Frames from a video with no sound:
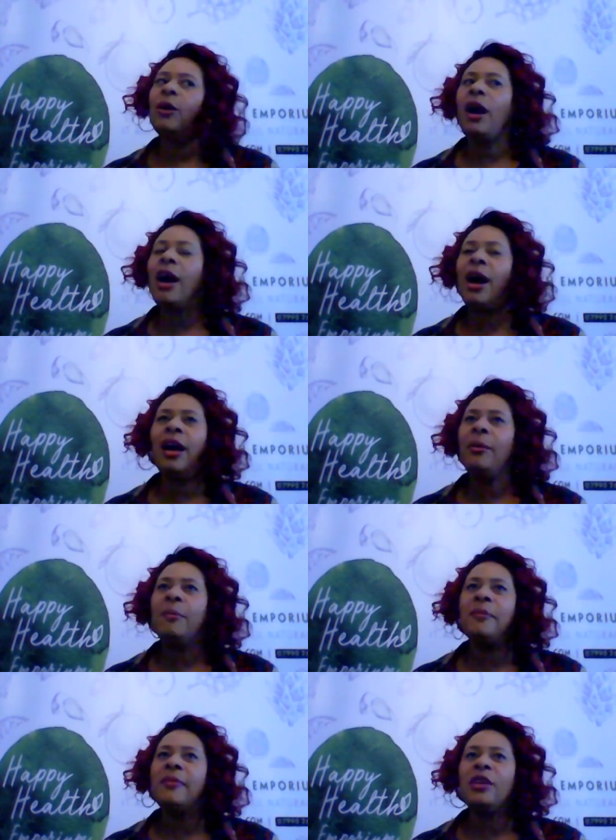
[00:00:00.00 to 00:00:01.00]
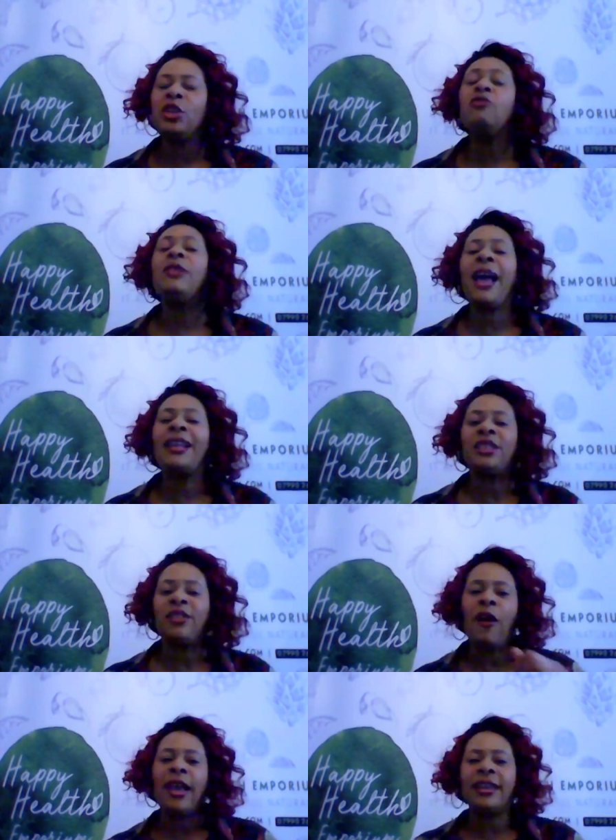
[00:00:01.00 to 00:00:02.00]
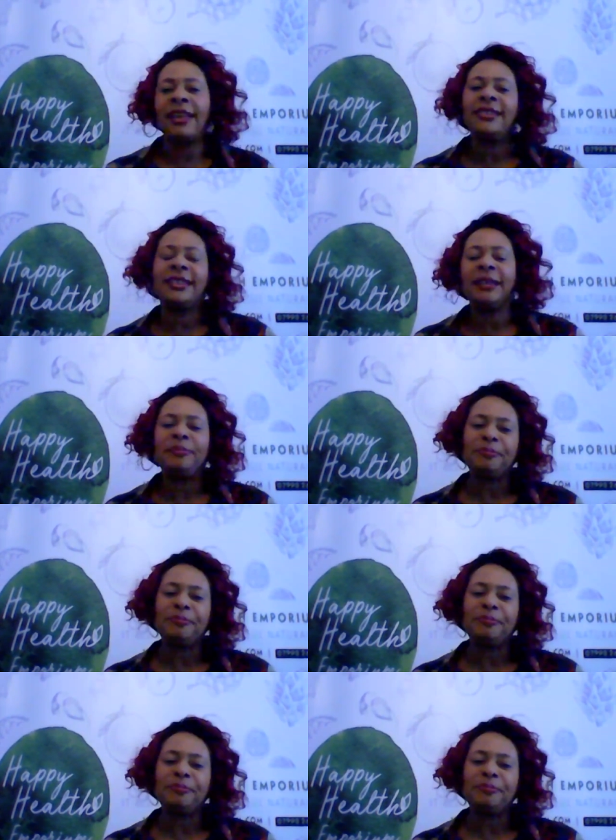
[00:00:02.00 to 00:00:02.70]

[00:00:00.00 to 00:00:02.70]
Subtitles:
you really had to fight against it.